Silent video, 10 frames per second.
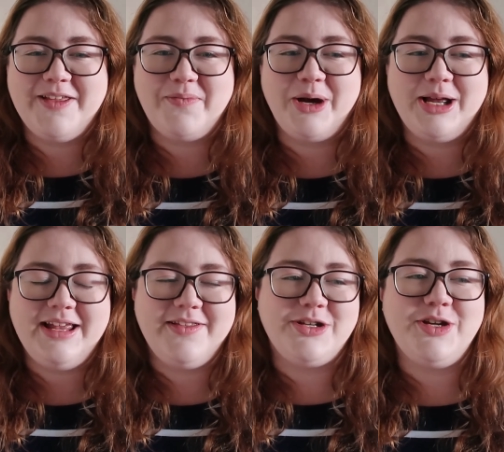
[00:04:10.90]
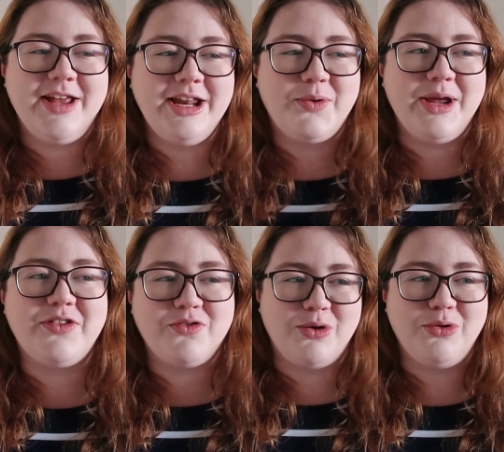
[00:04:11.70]
this bucket list, I just had a quick
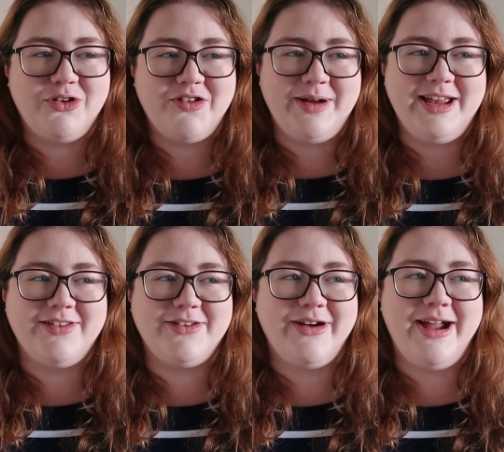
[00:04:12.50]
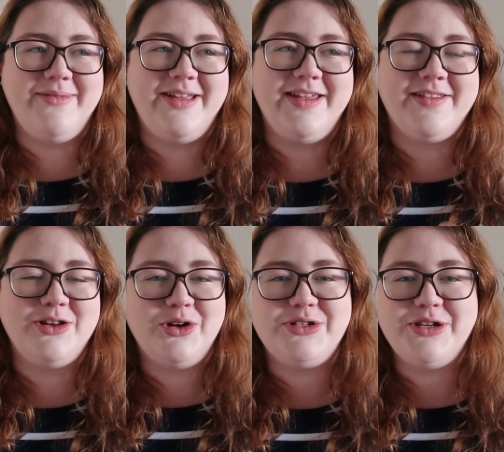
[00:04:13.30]
scroll through of my Instagram and there's a
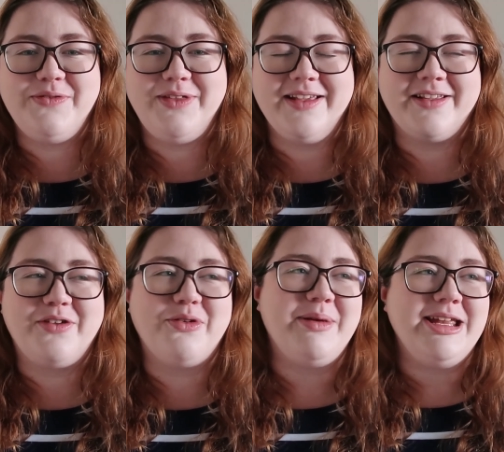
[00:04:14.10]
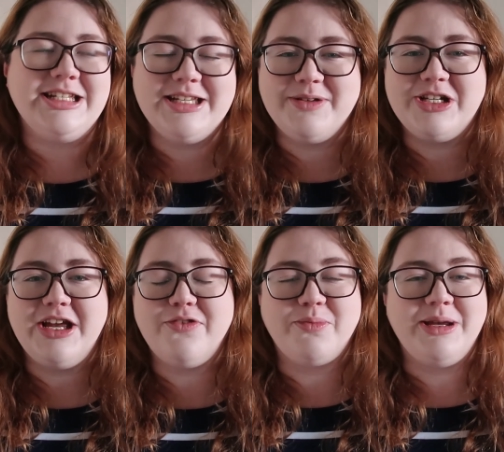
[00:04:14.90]
lot of things like repeated
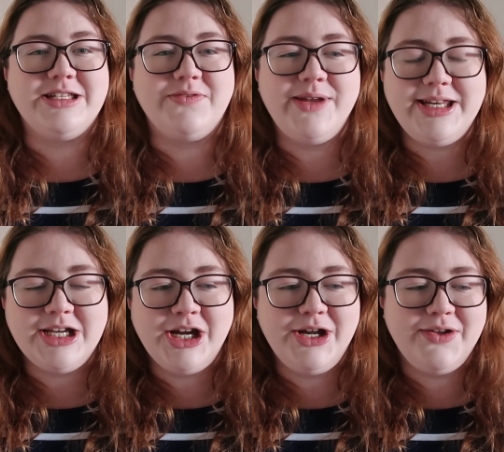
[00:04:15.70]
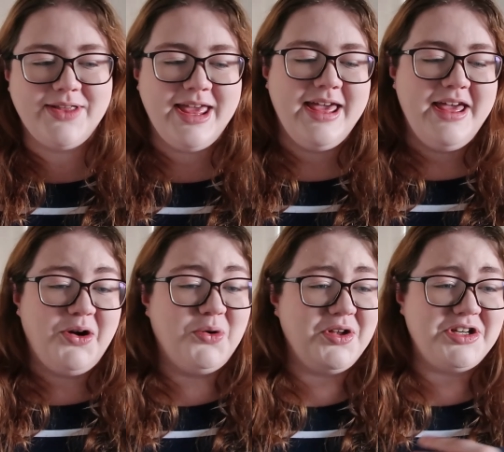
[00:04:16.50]
images, repeated videos,
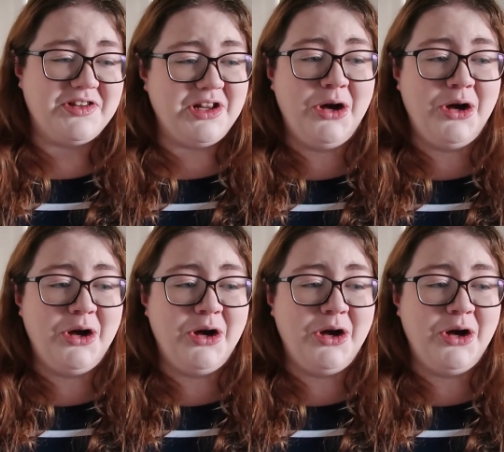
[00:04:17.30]
also just a